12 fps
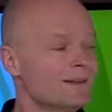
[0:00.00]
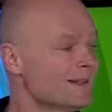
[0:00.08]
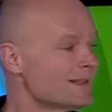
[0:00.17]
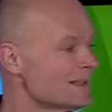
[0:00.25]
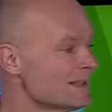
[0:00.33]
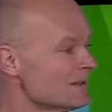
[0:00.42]

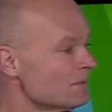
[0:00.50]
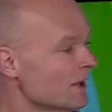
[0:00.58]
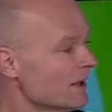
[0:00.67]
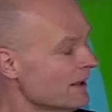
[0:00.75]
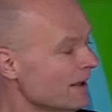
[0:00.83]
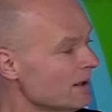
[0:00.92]
This is
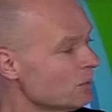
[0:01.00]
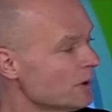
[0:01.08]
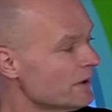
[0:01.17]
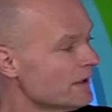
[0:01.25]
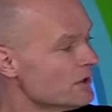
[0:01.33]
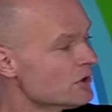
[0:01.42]
kind of
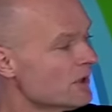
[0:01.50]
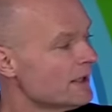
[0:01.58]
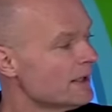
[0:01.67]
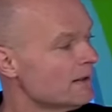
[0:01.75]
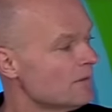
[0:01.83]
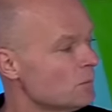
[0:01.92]
what they
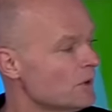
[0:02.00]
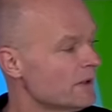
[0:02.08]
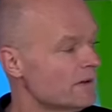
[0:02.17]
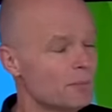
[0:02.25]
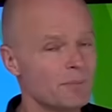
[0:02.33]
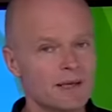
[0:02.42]
tried
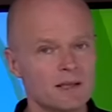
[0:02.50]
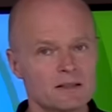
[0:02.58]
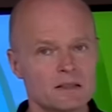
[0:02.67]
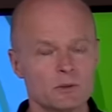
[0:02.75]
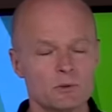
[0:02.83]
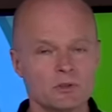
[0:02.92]
with The
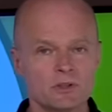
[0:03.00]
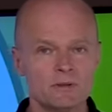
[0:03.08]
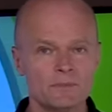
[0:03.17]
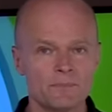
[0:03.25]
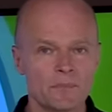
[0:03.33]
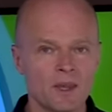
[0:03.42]
Biggest
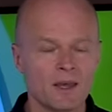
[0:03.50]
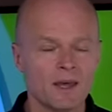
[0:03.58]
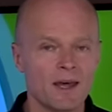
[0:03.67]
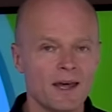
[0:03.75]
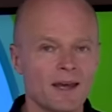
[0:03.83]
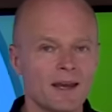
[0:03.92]
Loser,
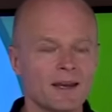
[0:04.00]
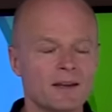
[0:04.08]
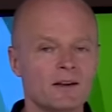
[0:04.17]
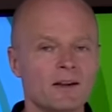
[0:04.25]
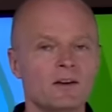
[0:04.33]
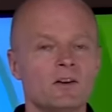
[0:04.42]

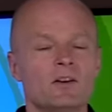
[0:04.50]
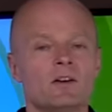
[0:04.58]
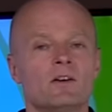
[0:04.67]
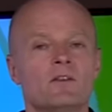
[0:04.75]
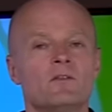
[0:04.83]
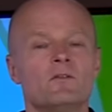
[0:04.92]
and
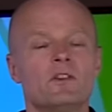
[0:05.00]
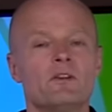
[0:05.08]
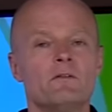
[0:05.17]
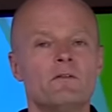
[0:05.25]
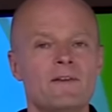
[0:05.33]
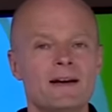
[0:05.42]
the
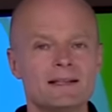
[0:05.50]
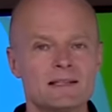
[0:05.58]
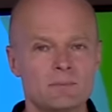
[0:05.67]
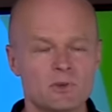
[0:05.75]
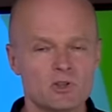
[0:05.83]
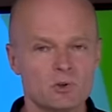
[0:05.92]

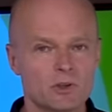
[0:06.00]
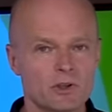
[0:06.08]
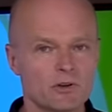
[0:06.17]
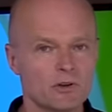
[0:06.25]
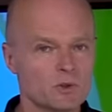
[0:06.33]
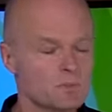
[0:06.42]
vast majority
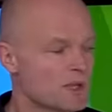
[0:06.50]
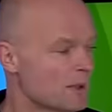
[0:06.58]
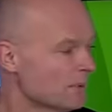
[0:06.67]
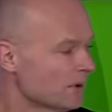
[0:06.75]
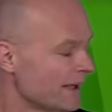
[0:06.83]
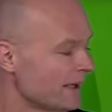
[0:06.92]
of those
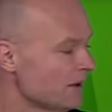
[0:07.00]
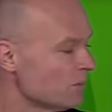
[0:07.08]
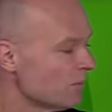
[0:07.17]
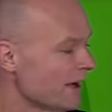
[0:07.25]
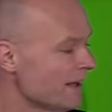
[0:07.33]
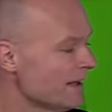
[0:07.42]
people,
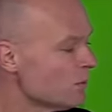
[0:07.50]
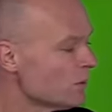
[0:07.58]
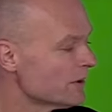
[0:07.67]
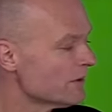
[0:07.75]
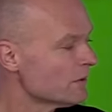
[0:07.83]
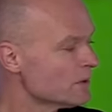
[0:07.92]
any
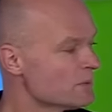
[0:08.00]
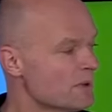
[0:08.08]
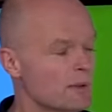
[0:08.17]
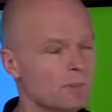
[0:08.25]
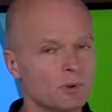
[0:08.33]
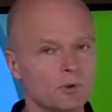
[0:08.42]
one of those
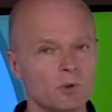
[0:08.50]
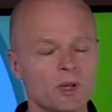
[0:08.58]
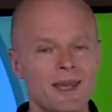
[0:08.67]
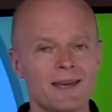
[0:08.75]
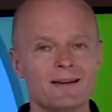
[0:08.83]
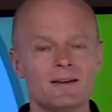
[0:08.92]
people who
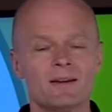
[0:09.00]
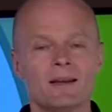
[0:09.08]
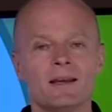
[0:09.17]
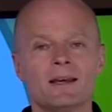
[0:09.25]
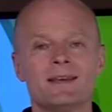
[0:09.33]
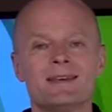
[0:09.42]
can't
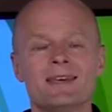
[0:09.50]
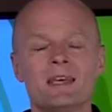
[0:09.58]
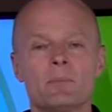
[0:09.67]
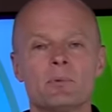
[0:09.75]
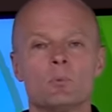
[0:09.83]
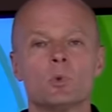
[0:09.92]

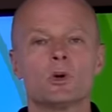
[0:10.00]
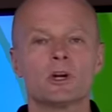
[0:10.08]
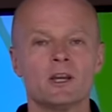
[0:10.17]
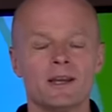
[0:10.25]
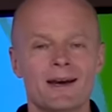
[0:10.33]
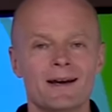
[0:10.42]
keep
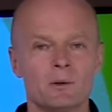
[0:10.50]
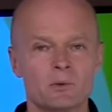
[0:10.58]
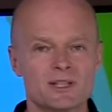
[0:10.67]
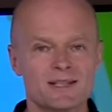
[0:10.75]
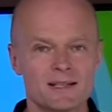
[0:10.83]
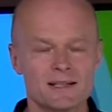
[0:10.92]
working out
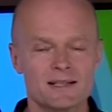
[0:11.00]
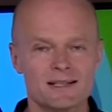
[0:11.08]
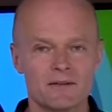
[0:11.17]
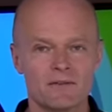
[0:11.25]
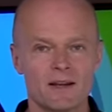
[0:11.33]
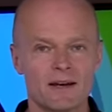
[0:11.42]

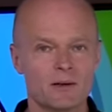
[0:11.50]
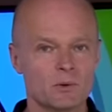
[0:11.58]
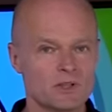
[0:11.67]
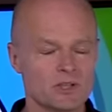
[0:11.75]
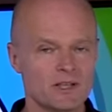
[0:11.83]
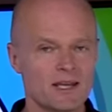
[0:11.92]
6-7
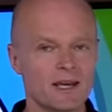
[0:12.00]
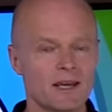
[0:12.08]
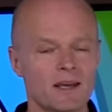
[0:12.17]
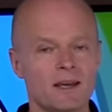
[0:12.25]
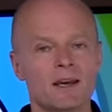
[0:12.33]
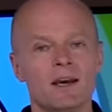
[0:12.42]
hours a
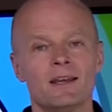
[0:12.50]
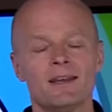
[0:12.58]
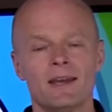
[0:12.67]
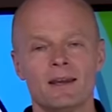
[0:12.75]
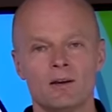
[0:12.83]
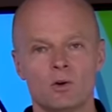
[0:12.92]
day,
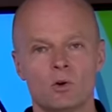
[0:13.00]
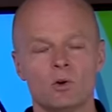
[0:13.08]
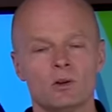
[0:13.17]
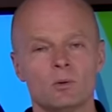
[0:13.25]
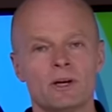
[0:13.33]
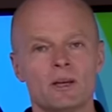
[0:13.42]
gained
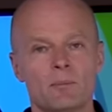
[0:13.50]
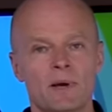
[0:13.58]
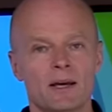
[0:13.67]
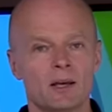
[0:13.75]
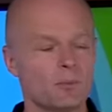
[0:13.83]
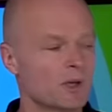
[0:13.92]
all the weight
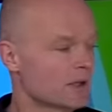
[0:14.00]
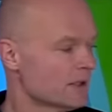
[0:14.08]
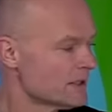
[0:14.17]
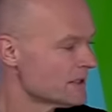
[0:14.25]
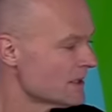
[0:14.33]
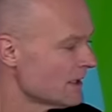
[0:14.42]
back
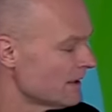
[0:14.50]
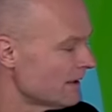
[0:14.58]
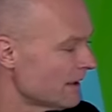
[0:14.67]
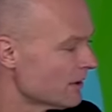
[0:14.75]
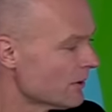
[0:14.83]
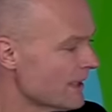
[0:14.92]
because
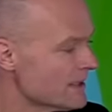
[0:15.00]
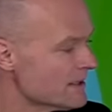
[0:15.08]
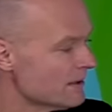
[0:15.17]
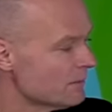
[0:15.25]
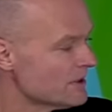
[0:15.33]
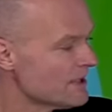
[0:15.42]
they
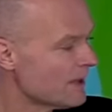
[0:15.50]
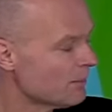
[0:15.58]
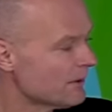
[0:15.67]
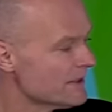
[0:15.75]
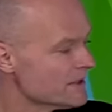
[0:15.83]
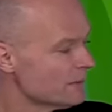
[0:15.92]
crashed their
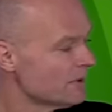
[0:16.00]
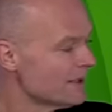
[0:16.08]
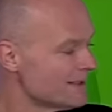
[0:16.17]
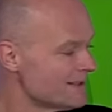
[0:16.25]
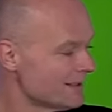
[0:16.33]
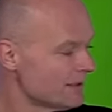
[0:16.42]
metabolism,
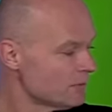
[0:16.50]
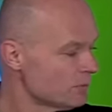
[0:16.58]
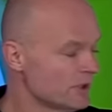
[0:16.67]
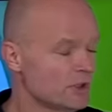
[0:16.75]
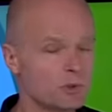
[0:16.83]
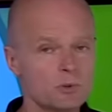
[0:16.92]
they didn't
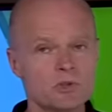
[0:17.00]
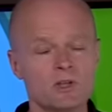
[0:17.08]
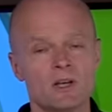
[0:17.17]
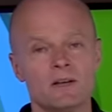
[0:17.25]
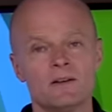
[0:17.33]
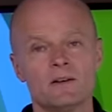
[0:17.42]
reduce
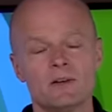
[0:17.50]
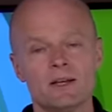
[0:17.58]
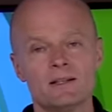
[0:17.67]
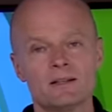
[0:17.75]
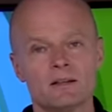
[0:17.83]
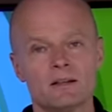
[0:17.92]
their
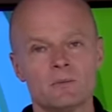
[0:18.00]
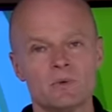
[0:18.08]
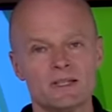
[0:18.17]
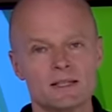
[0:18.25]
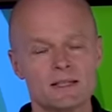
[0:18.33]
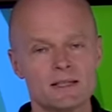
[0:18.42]
insulin
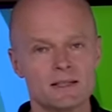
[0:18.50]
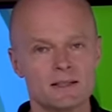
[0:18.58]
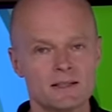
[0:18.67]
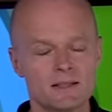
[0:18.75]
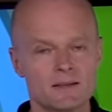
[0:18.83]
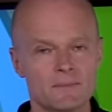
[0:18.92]

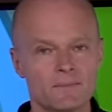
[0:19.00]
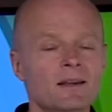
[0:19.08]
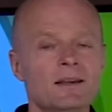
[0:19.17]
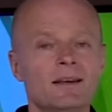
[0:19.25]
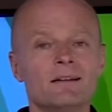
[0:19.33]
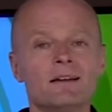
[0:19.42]
resistance,
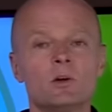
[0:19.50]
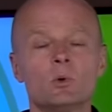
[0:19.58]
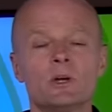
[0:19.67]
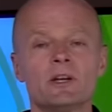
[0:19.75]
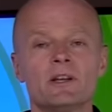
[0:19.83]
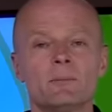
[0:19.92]
they
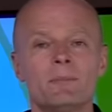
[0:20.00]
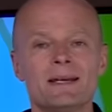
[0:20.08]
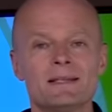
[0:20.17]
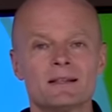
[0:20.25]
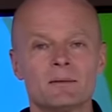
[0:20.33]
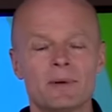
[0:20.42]
lowered their
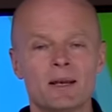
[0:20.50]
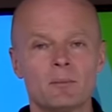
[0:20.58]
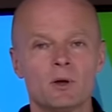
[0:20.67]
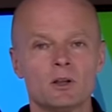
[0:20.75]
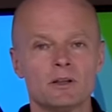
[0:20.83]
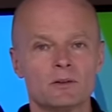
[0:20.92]
basal
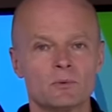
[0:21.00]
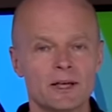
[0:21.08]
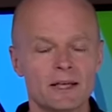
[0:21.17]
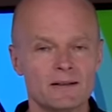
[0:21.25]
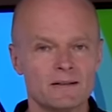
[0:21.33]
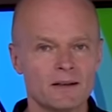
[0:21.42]
metabolic
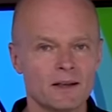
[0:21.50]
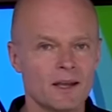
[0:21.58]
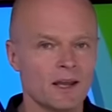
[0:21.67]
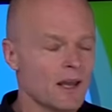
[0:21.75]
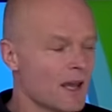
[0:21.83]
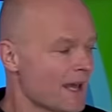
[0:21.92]
rate,
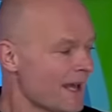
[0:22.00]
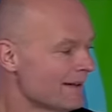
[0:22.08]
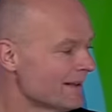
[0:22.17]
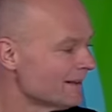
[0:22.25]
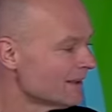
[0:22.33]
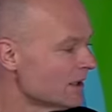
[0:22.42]

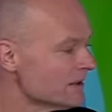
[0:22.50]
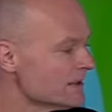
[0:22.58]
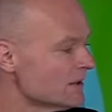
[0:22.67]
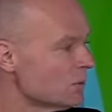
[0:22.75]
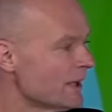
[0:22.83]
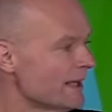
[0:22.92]
and they lost
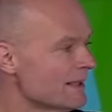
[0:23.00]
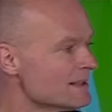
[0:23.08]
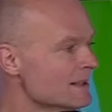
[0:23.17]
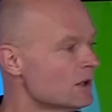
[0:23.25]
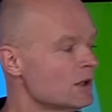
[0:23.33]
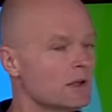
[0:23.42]
the weight
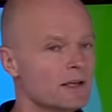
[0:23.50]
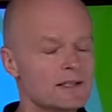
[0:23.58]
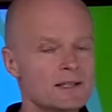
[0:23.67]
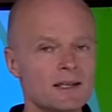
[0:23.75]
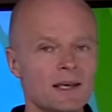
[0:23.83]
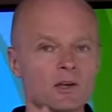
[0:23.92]
as long
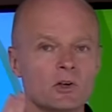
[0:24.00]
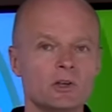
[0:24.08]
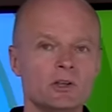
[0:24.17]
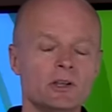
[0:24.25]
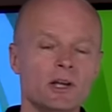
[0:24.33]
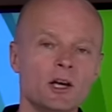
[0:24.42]
as they
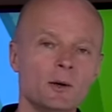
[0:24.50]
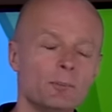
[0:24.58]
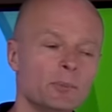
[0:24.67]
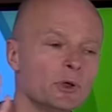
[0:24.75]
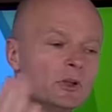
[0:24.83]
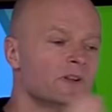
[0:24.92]
could
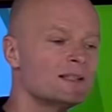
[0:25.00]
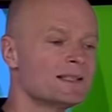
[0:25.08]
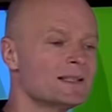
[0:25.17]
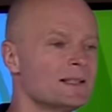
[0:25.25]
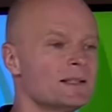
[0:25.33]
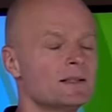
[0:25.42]
put the
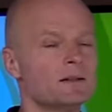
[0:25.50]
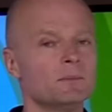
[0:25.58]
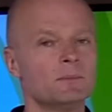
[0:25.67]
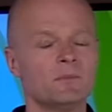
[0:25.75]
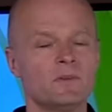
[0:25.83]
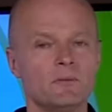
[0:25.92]

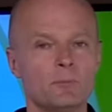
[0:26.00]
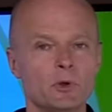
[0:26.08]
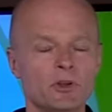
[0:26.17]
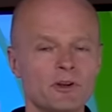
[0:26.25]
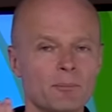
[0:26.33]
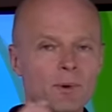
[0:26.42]
system,
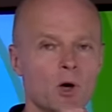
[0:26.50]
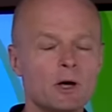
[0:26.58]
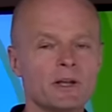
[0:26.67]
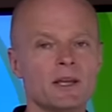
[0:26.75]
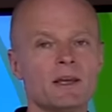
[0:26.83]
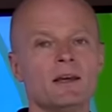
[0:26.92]
put their
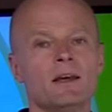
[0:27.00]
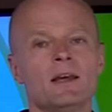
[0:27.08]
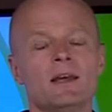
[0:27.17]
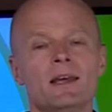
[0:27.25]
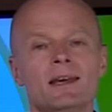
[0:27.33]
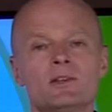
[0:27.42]
body
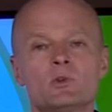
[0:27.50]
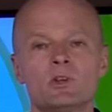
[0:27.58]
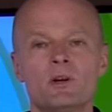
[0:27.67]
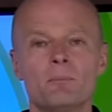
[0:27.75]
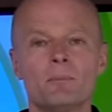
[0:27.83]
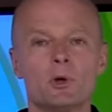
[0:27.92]
into
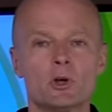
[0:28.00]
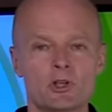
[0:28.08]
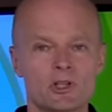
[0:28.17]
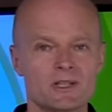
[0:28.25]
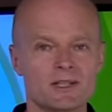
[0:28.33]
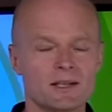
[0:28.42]
an
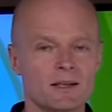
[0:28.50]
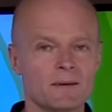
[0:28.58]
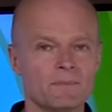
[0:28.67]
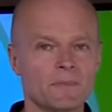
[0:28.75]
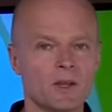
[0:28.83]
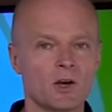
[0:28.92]
emergency
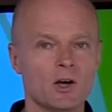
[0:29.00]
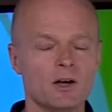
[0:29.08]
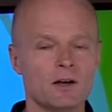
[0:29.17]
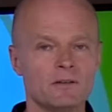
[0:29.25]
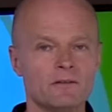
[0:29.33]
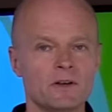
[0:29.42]

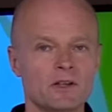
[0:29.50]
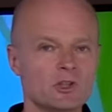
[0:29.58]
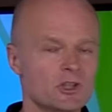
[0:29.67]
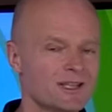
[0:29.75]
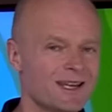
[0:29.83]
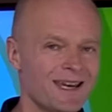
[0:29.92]
of
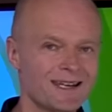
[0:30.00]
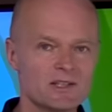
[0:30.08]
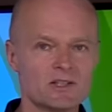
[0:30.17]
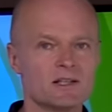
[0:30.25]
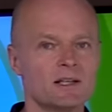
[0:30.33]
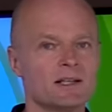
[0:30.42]
just
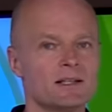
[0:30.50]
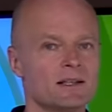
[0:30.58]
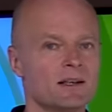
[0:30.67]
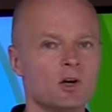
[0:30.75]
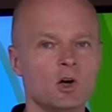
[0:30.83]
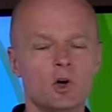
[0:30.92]

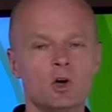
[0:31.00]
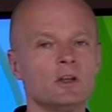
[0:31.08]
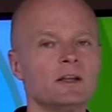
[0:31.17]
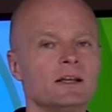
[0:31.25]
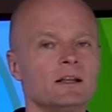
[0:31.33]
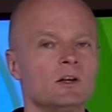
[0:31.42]
exercising
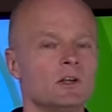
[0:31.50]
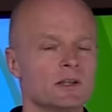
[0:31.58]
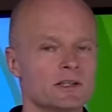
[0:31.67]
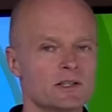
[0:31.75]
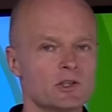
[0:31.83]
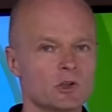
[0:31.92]
all day
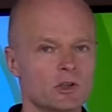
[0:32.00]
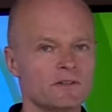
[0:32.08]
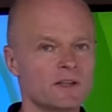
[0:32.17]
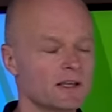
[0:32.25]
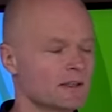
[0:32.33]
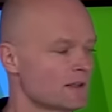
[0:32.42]
long and
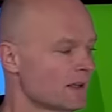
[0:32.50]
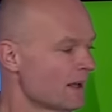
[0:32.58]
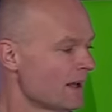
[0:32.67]
starving it.